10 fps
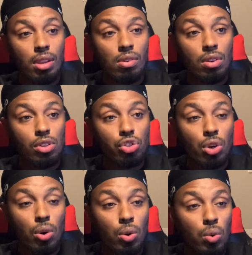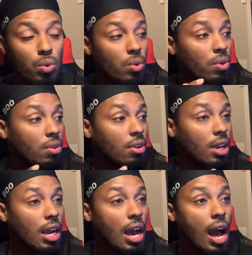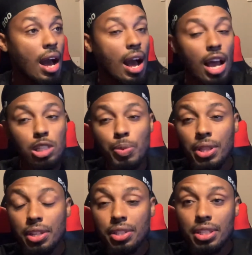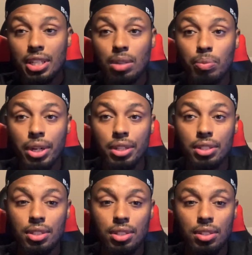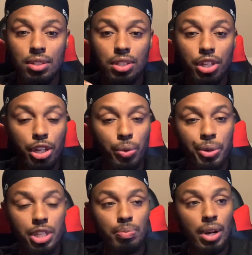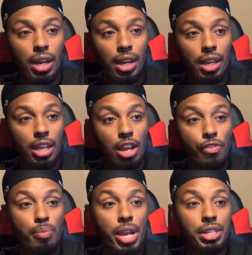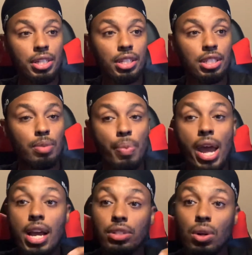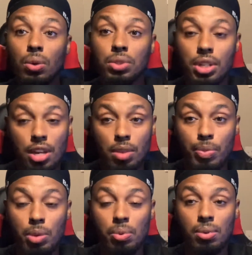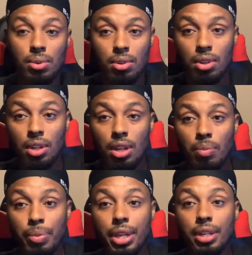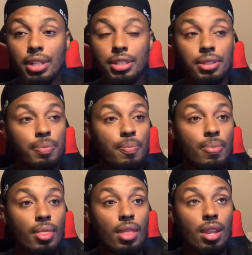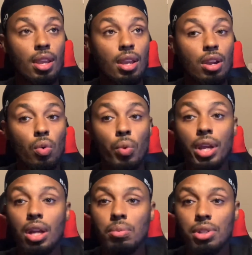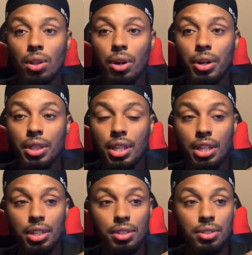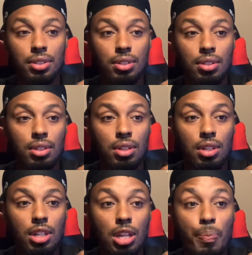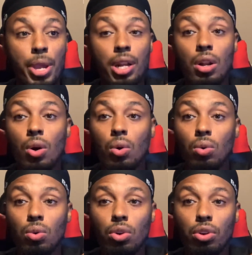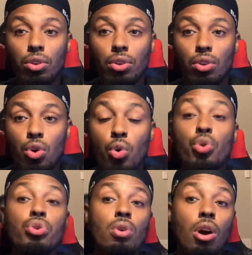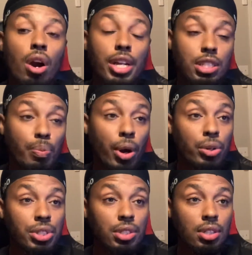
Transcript: So I spent that $16 to increase my information to pass on to other people. Because when it comes to learning things, depending on who you are as a person